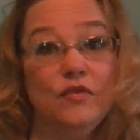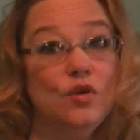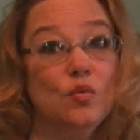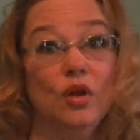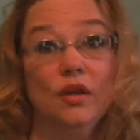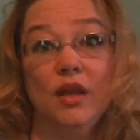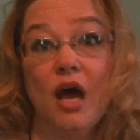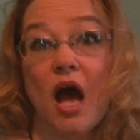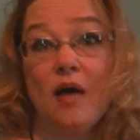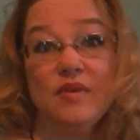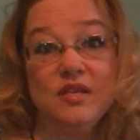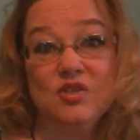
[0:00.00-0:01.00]
You will
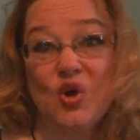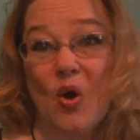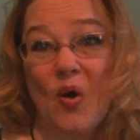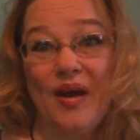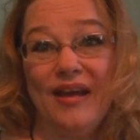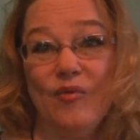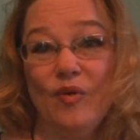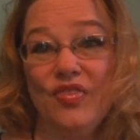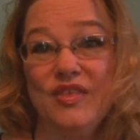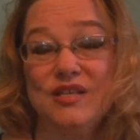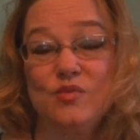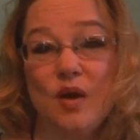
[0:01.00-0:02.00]
not be sorry with
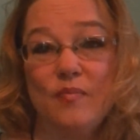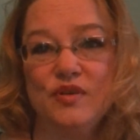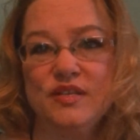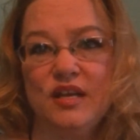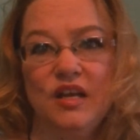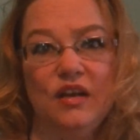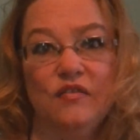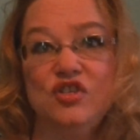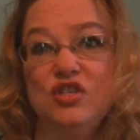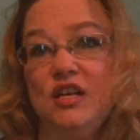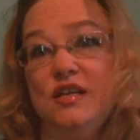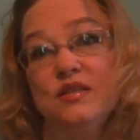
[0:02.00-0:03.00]
this representative.
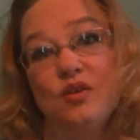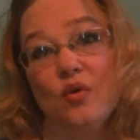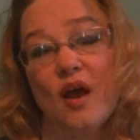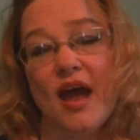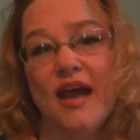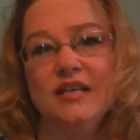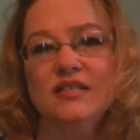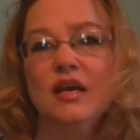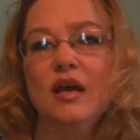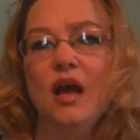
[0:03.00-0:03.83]
She's great.